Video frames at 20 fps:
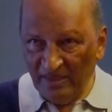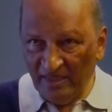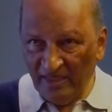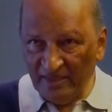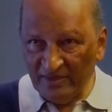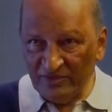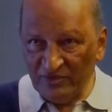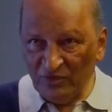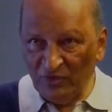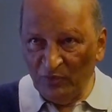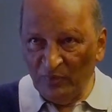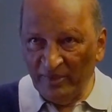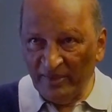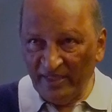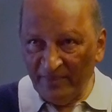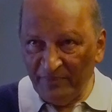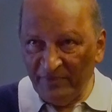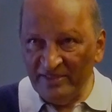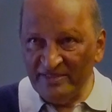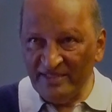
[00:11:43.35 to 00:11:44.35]
And so we
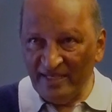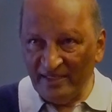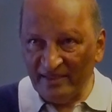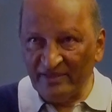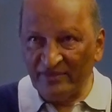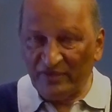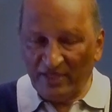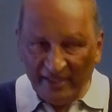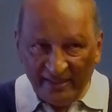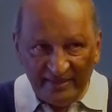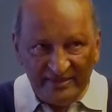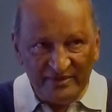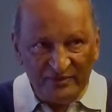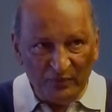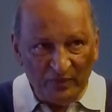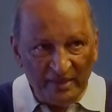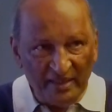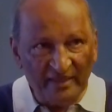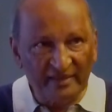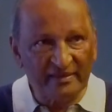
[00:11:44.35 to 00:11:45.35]
represent Christ.
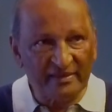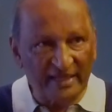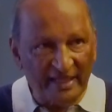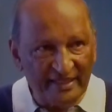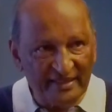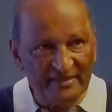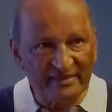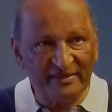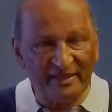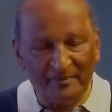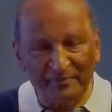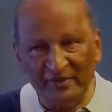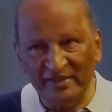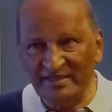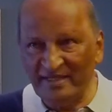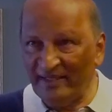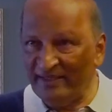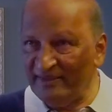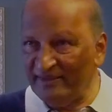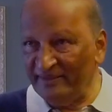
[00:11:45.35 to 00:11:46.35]
We are Christ
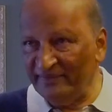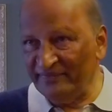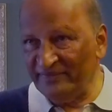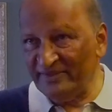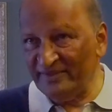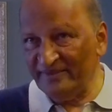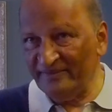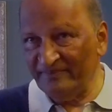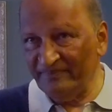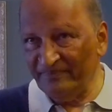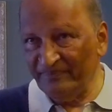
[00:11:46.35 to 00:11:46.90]
representatives,